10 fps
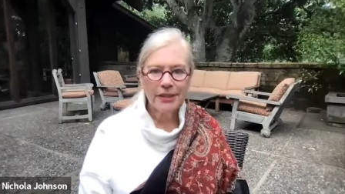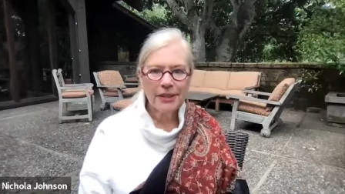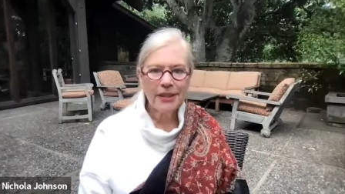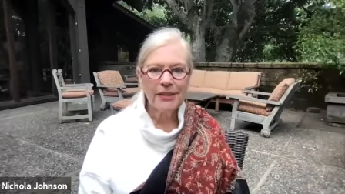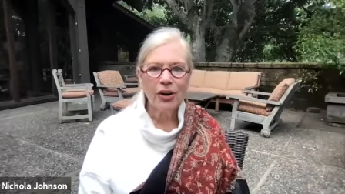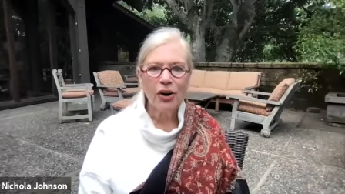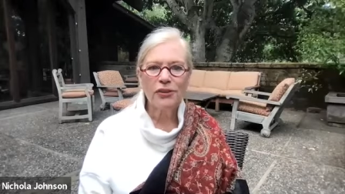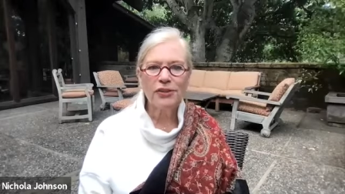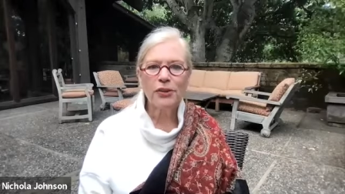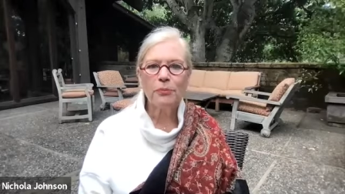It is
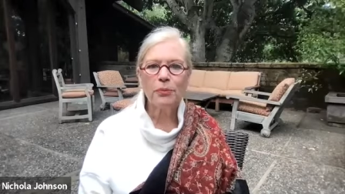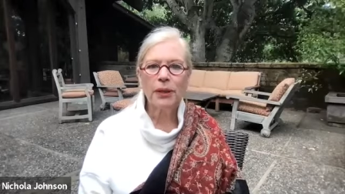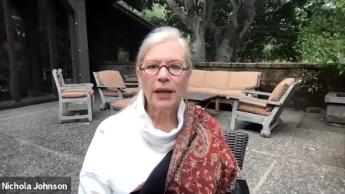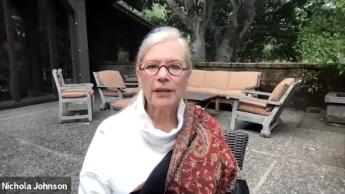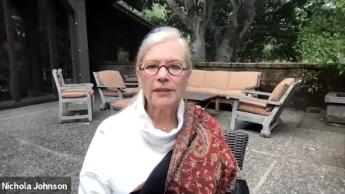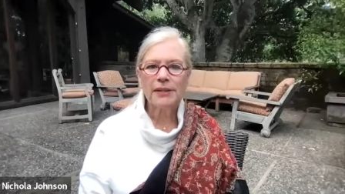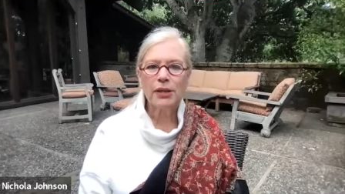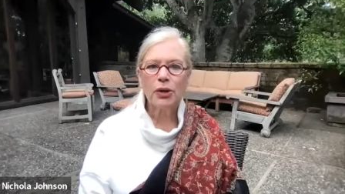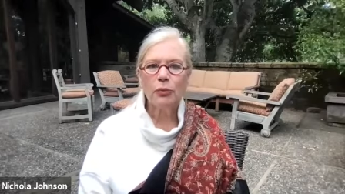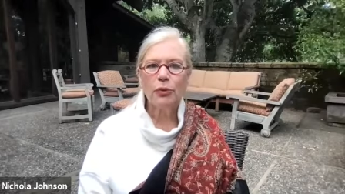also the place
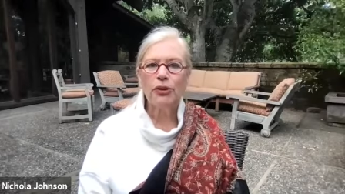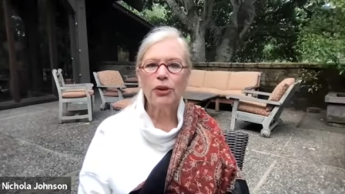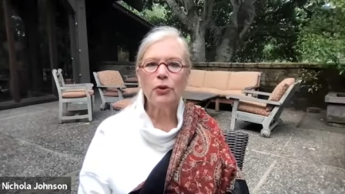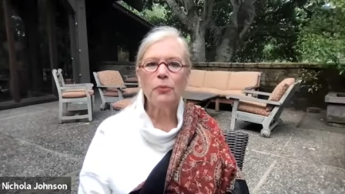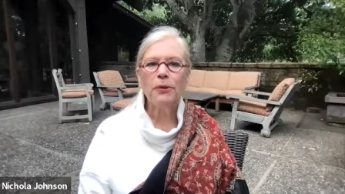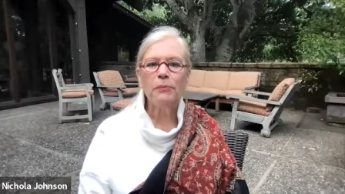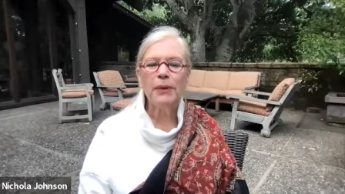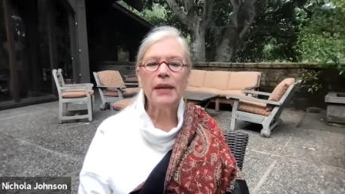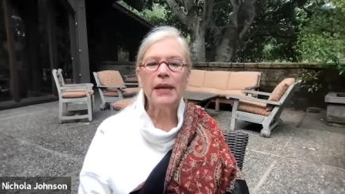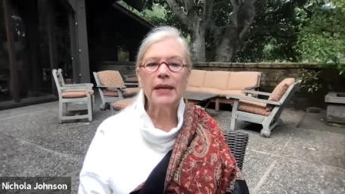where the human
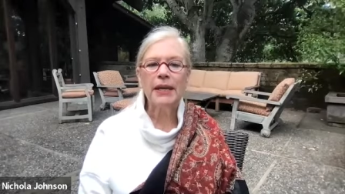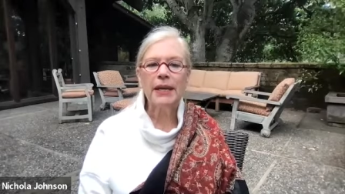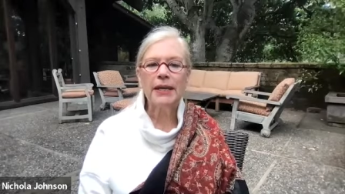being